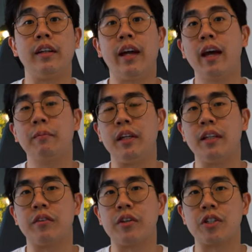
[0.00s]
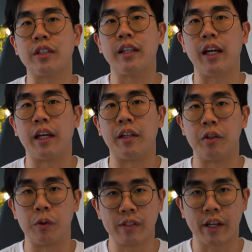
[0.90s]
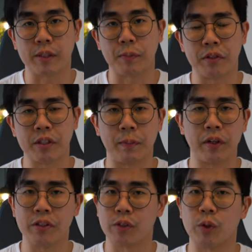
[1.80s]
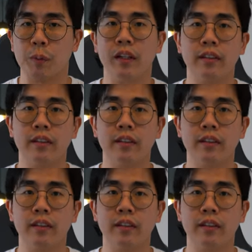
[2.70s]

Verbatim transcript: the app integration and user experience because to me,